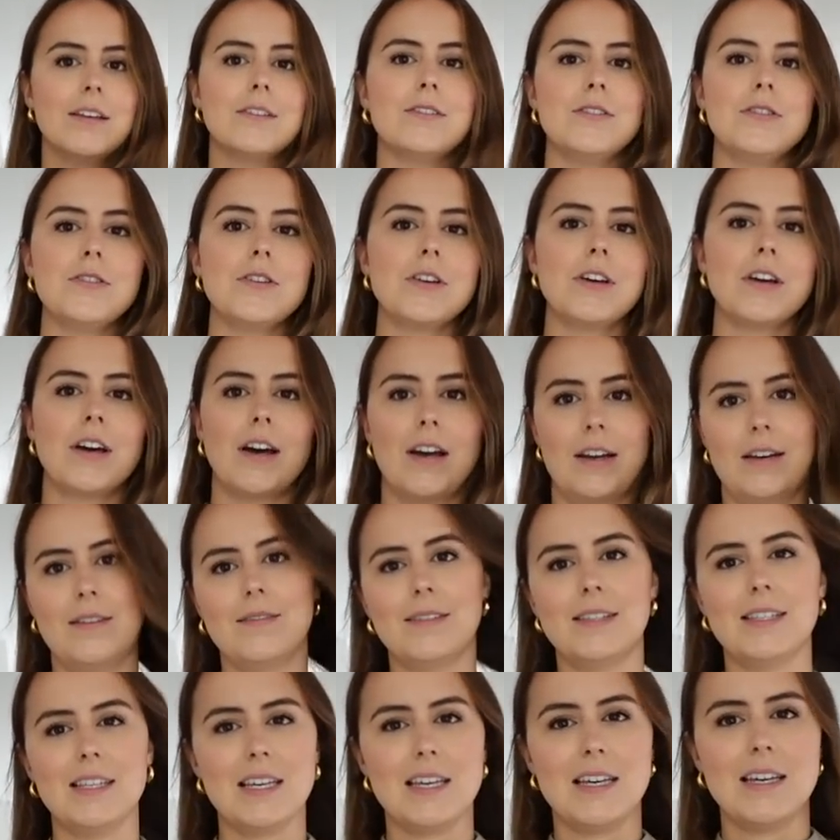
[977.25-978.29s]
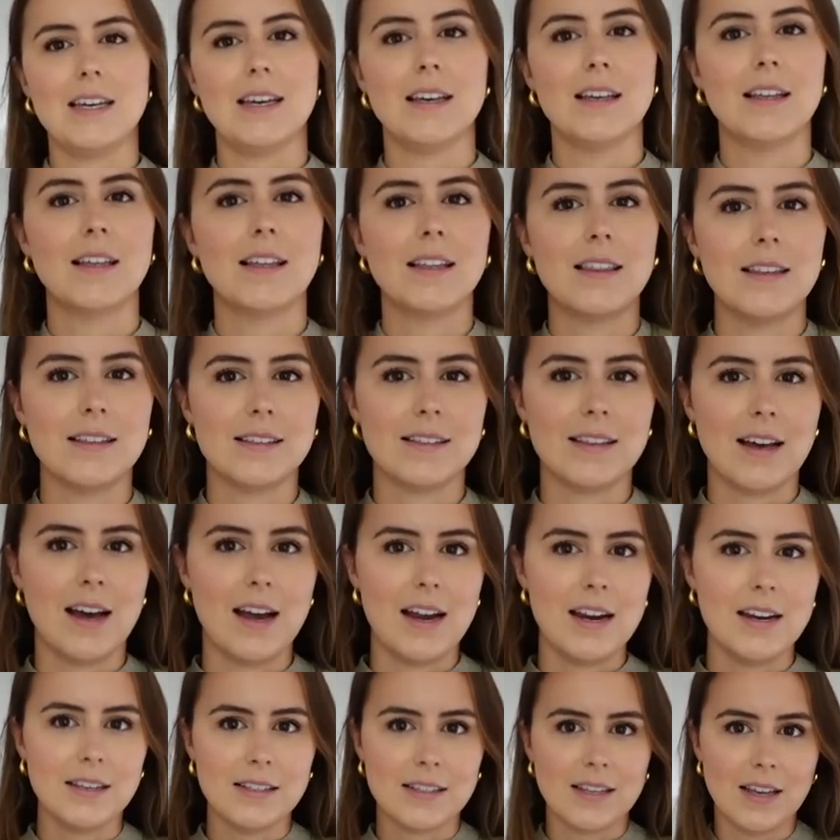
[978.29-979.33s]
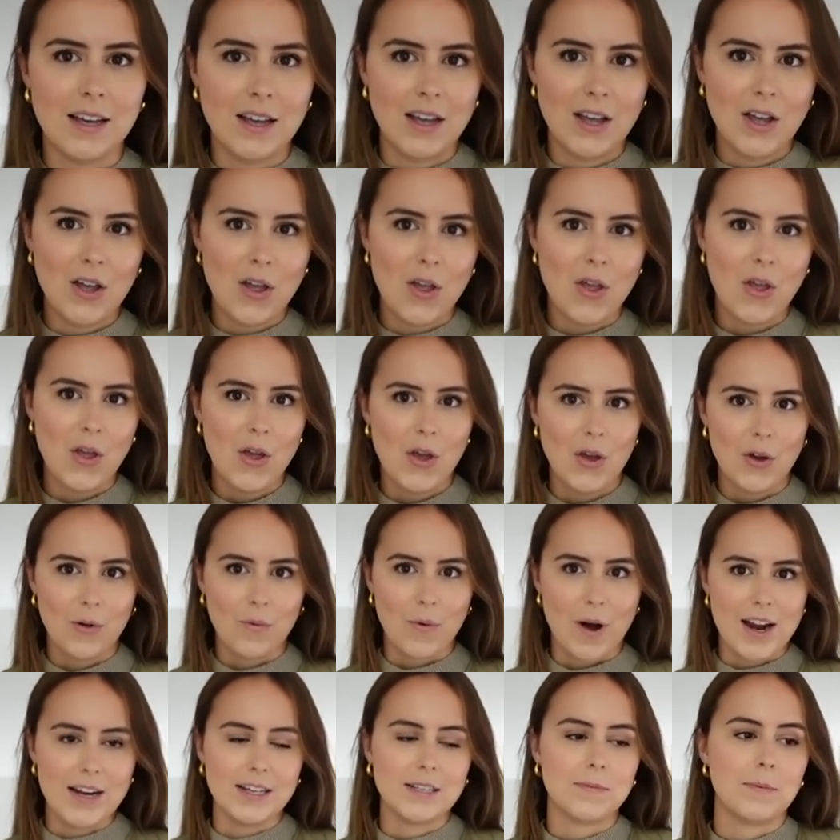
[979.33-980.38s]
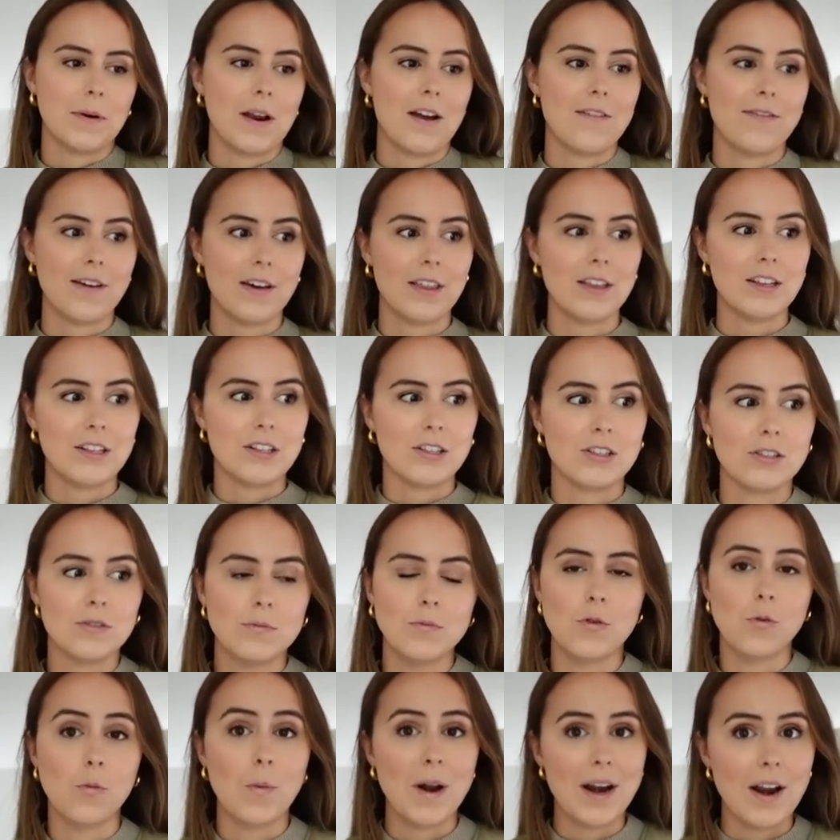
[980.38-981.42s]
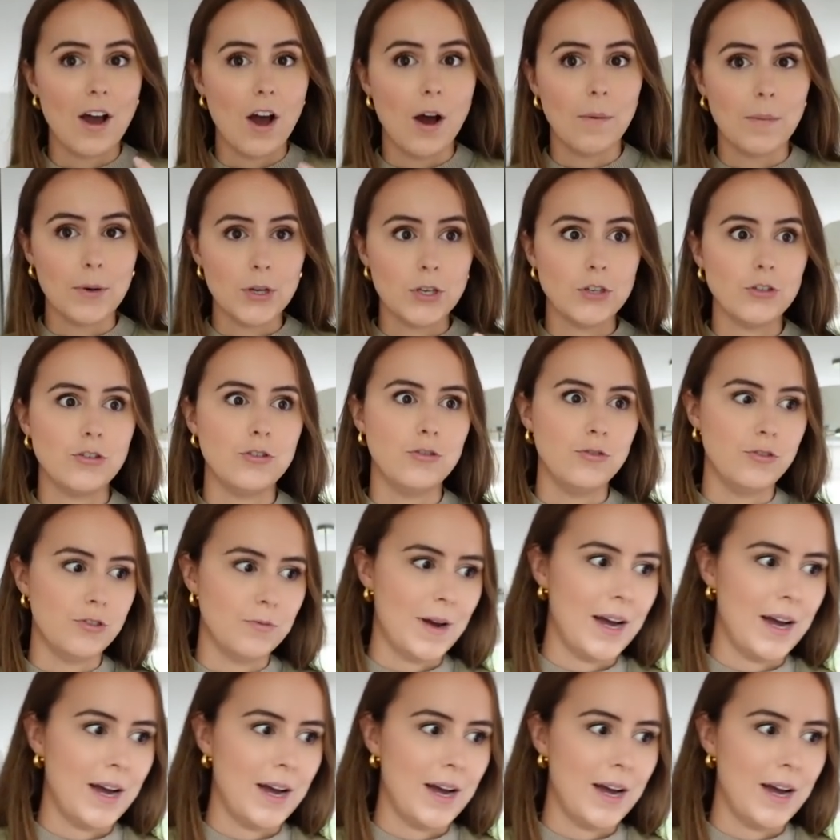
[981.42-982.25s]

So you can kind of see the size wise, but I felt like the small went up a huge